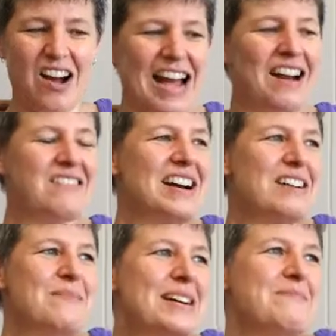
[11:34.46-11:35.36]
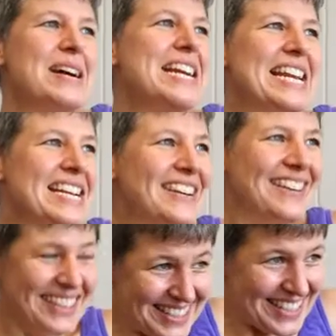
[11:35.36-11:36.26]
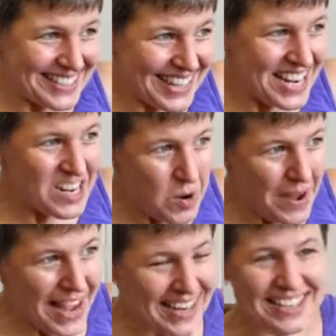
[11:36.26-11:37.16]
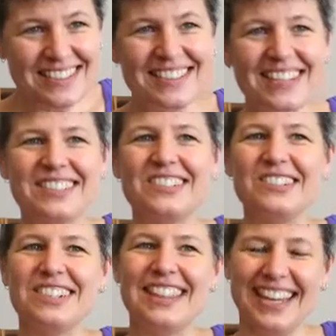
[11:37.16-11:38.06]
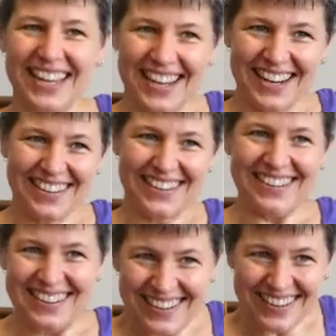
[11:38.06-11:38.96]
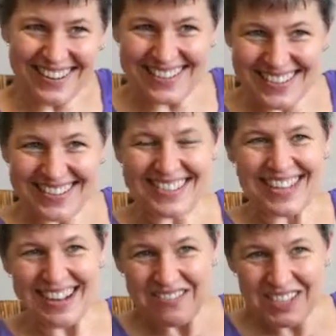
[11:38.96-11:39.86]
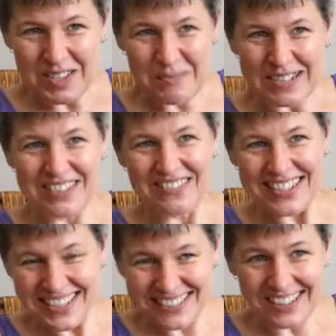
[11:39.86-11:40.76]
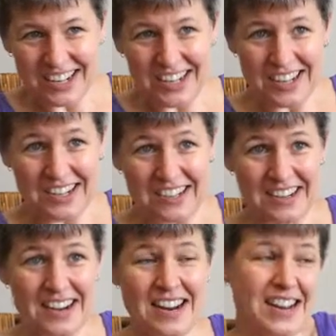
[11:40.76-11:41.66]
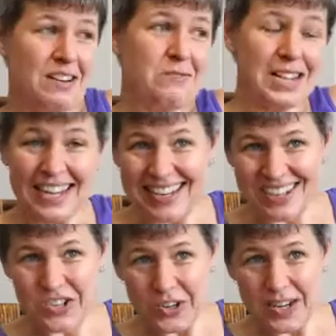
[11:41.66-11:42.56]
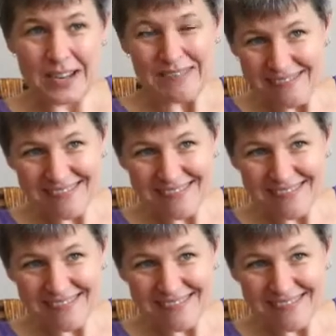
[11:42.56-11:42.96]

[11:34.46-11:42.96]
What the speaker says: am I any good at this? Can I go back and do this school thing, or is this like I've just been out of it too long, and will I enjoy,